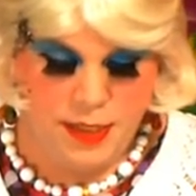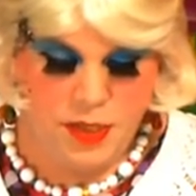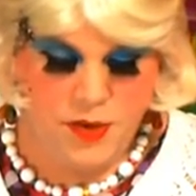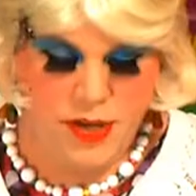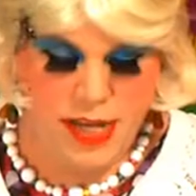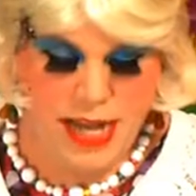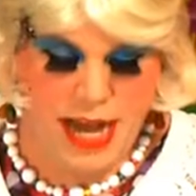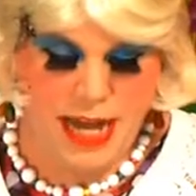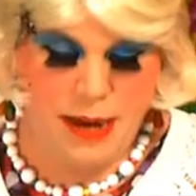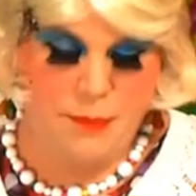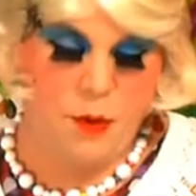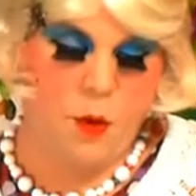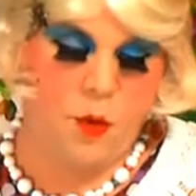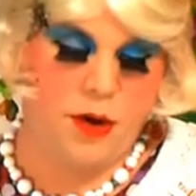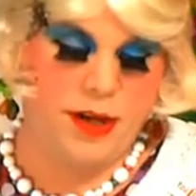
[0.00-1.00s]
you can kind of
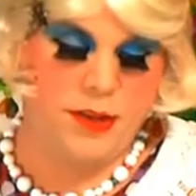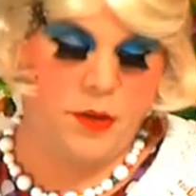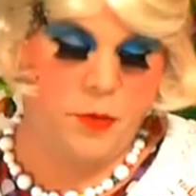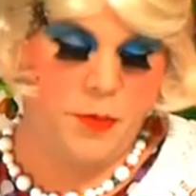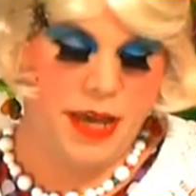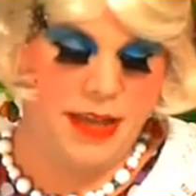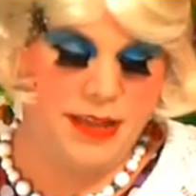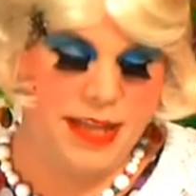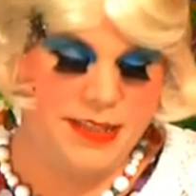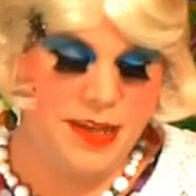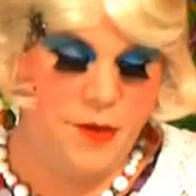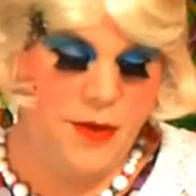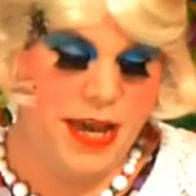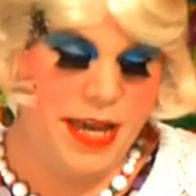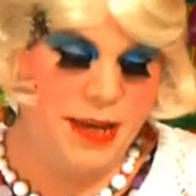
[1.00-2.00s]
pour it a little bit. Let's
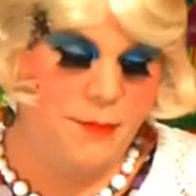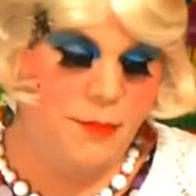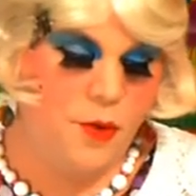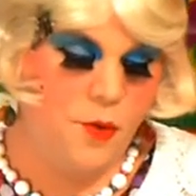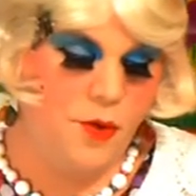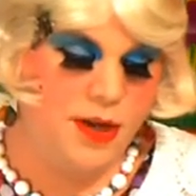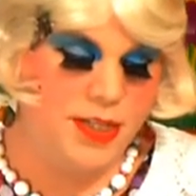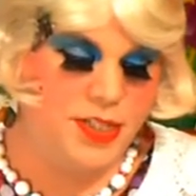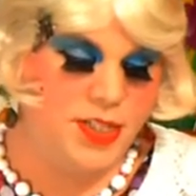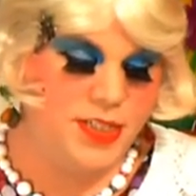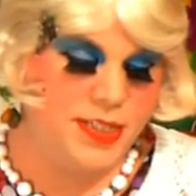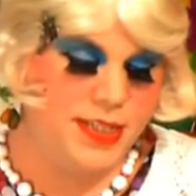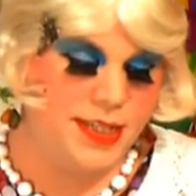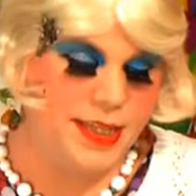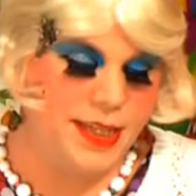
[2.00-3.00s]
go ahead and pour it
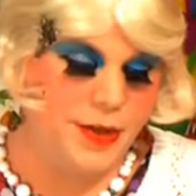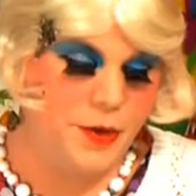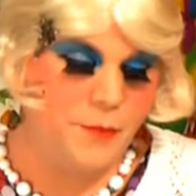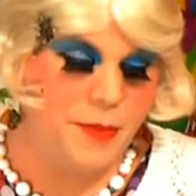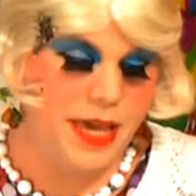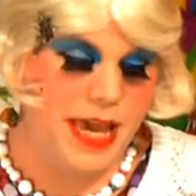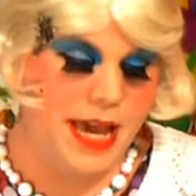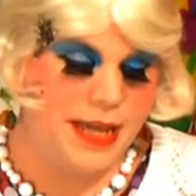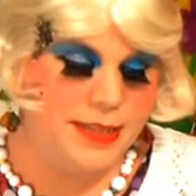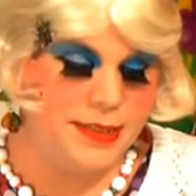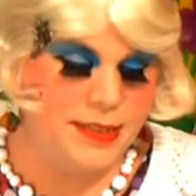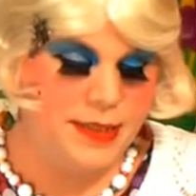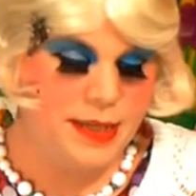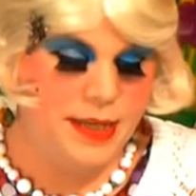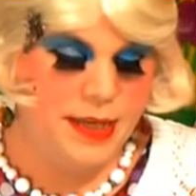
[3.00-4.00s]
just a little bit
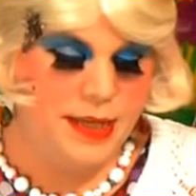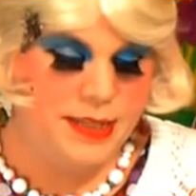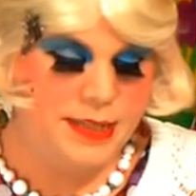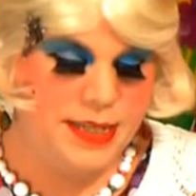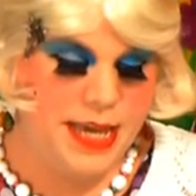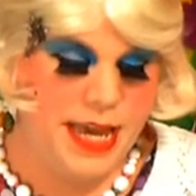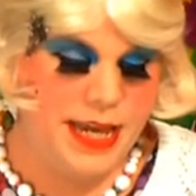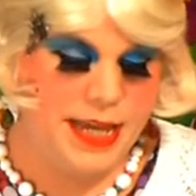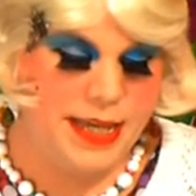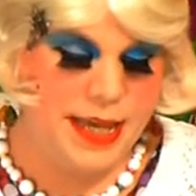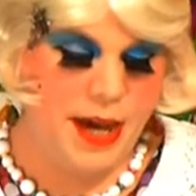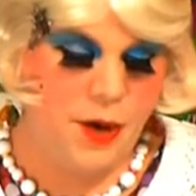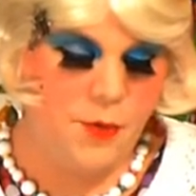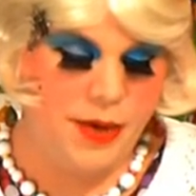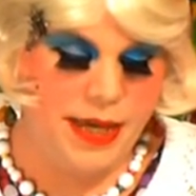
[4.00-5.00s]
to get it
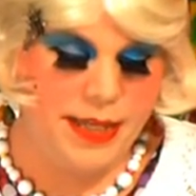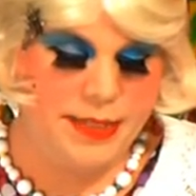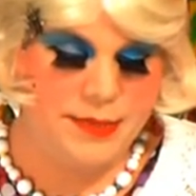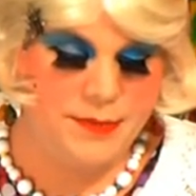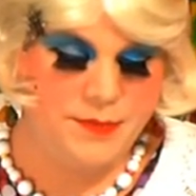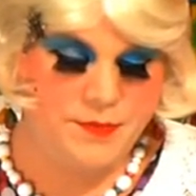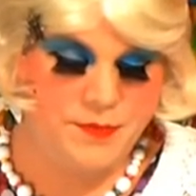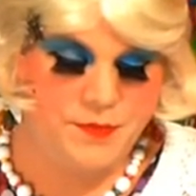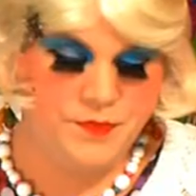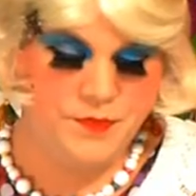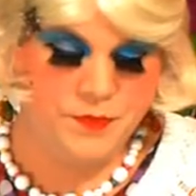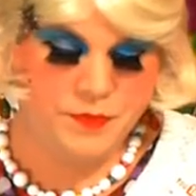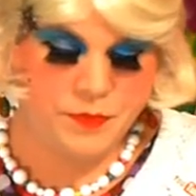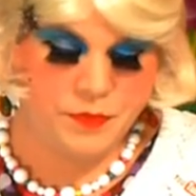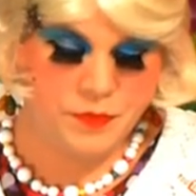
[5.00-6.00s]
going.
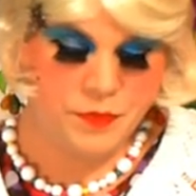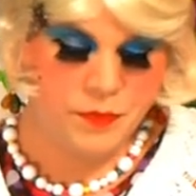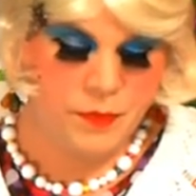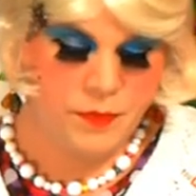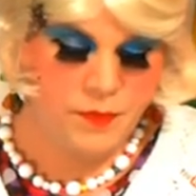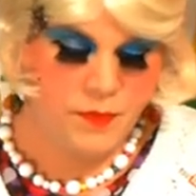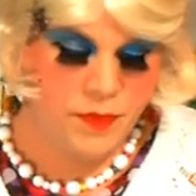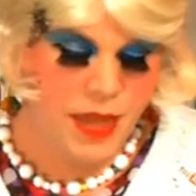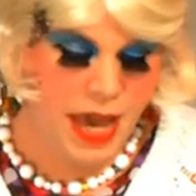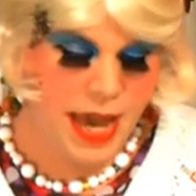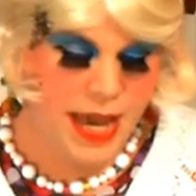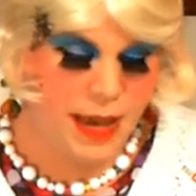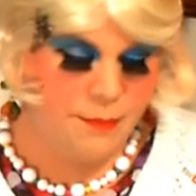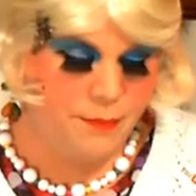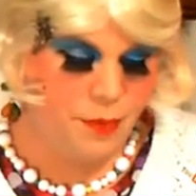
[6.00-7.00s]

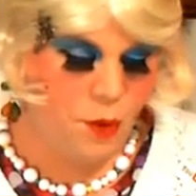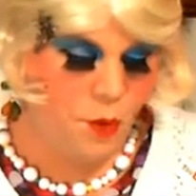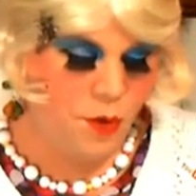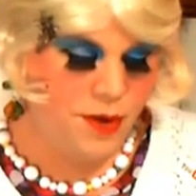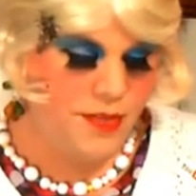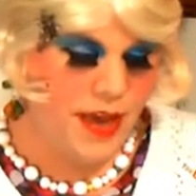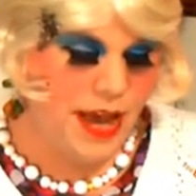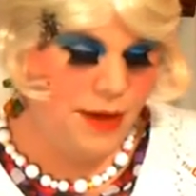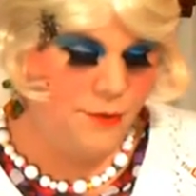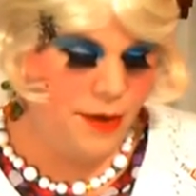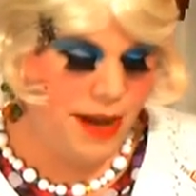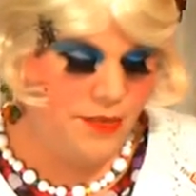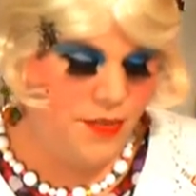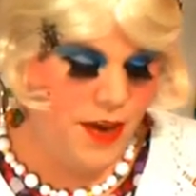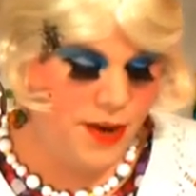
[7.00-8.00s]
And pouring that
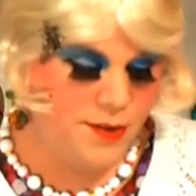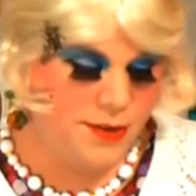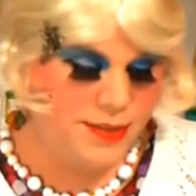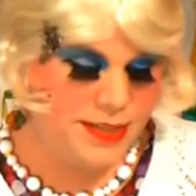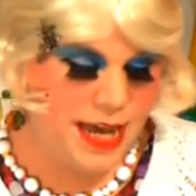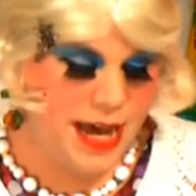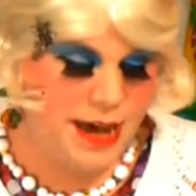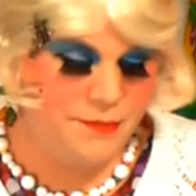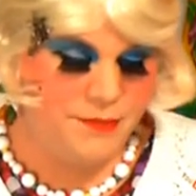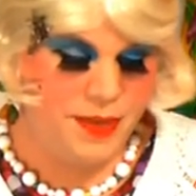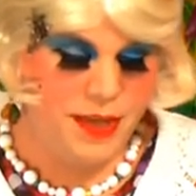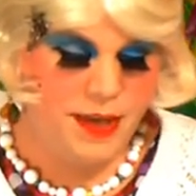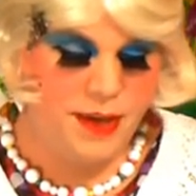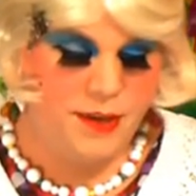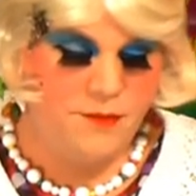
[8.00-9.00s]
right there on top.
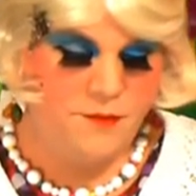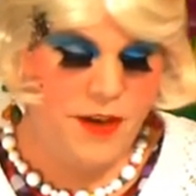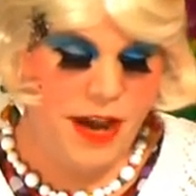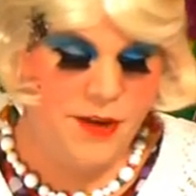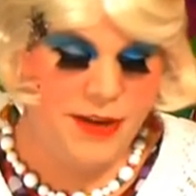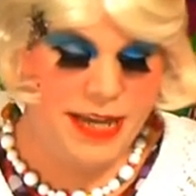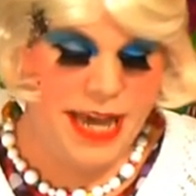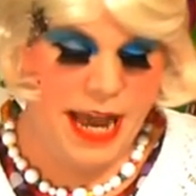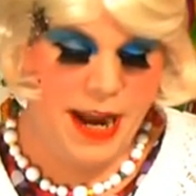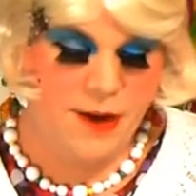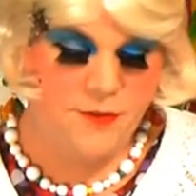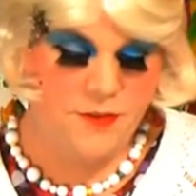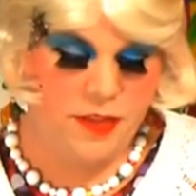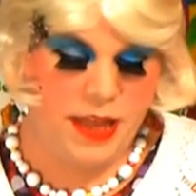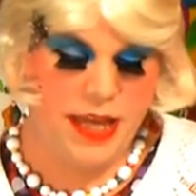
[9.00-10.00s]
Very
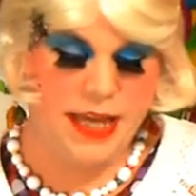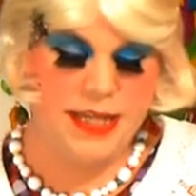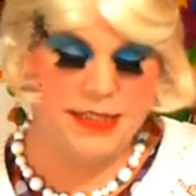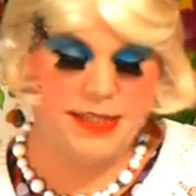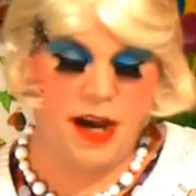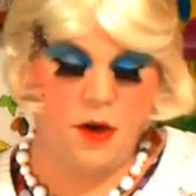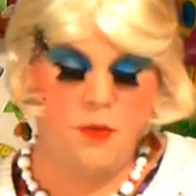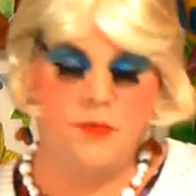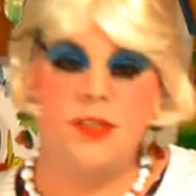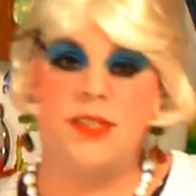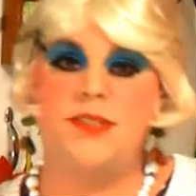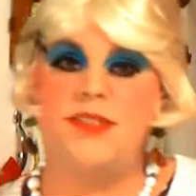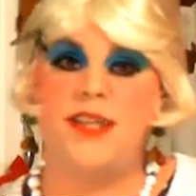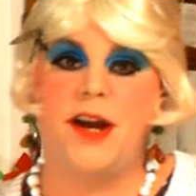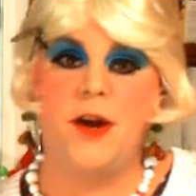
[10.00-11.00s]
carefully. Don't
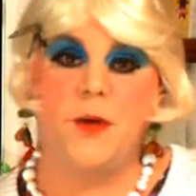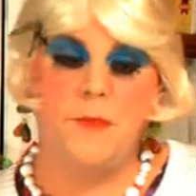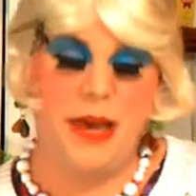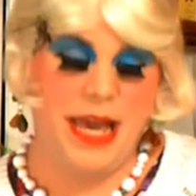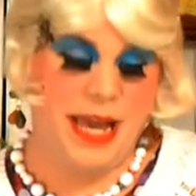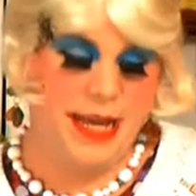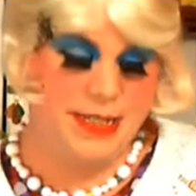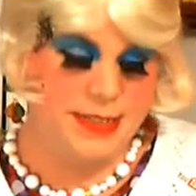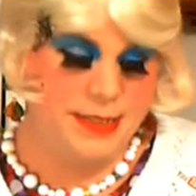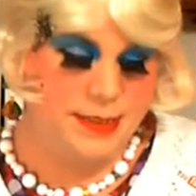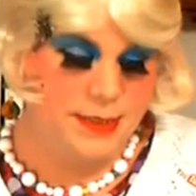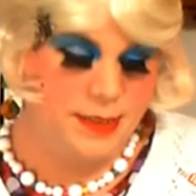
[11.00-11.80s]
disturb it.